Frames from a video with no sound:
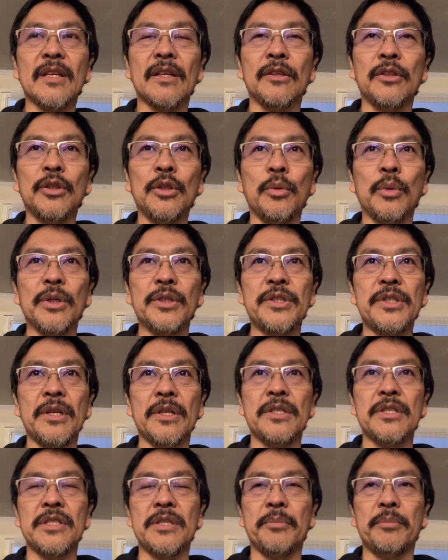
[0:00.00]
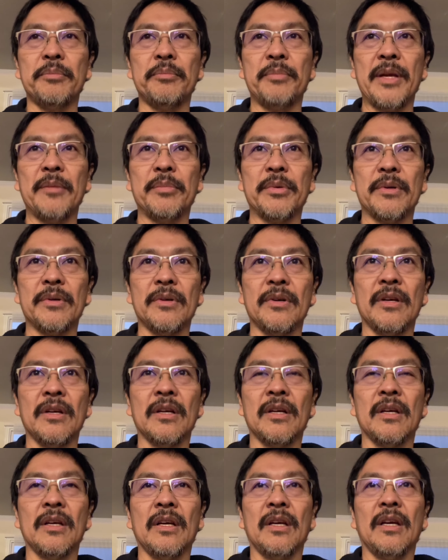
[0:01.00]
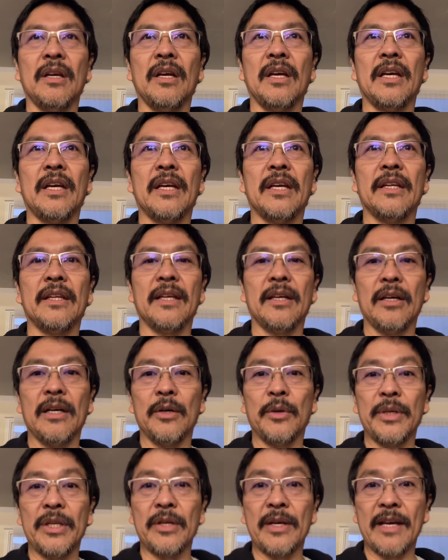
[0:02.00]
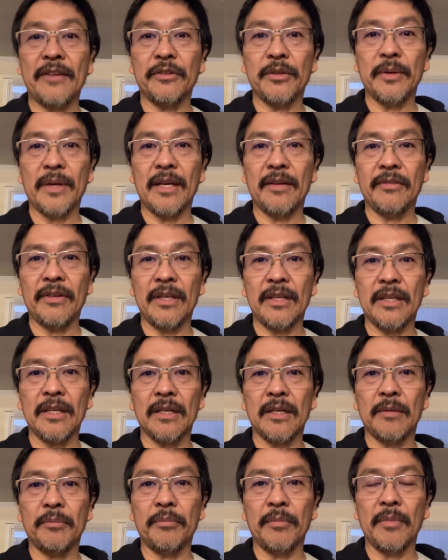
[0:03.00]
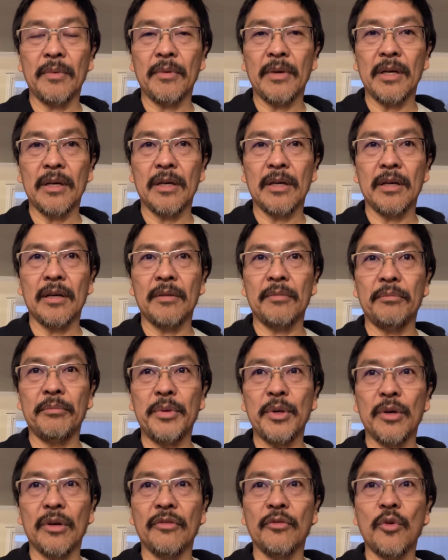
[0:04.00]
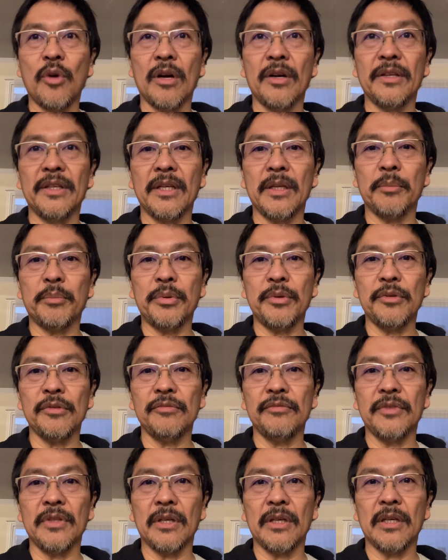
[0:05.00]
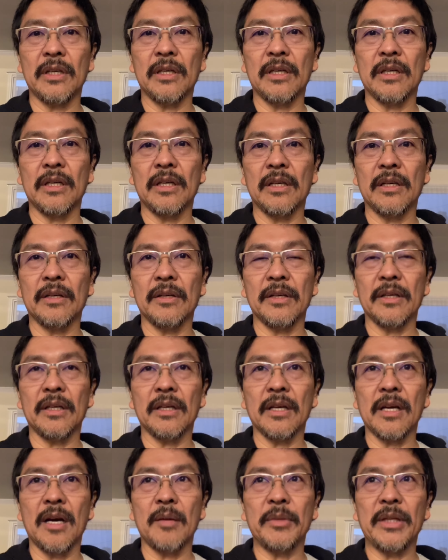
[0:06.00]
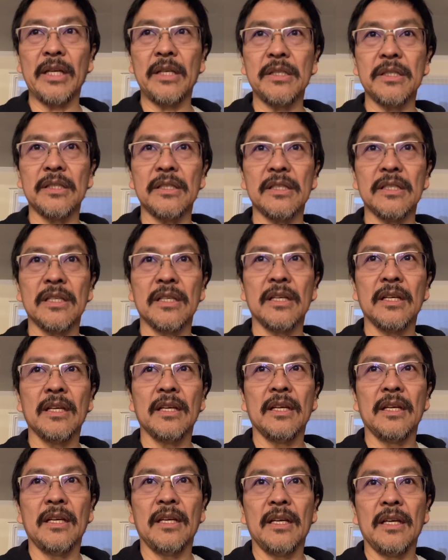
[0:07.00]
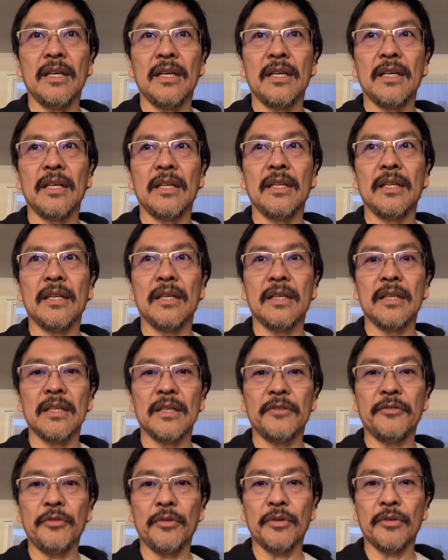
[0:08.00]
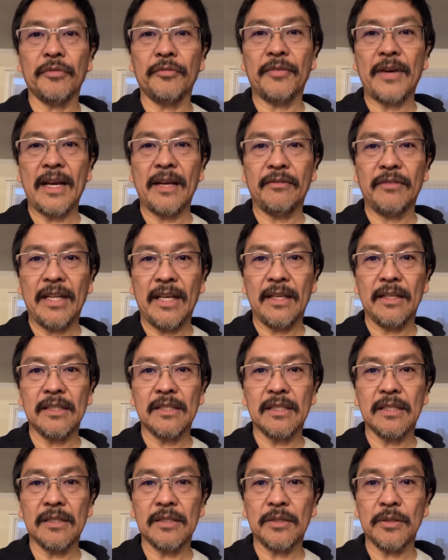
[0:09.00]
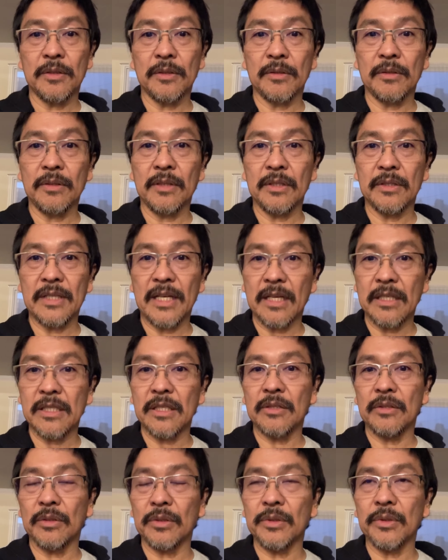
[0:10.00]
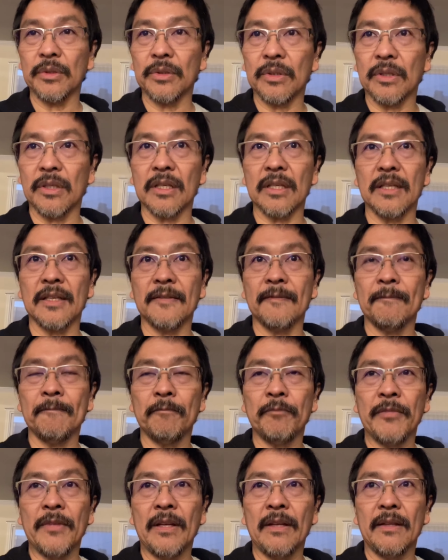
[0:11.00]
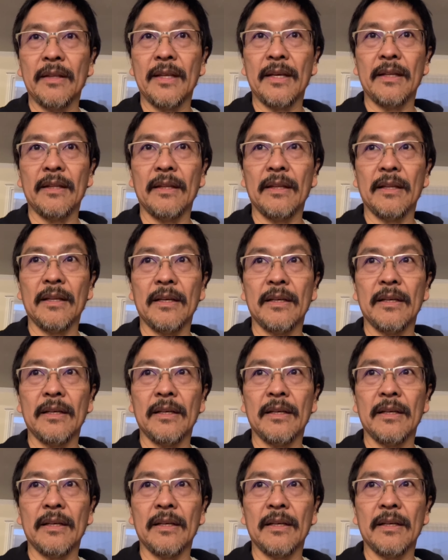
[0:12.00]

dual citizenship paper, and you have to have a Bureau of Quarantine approved accommodations, and for 5 days. So there's actually also talk that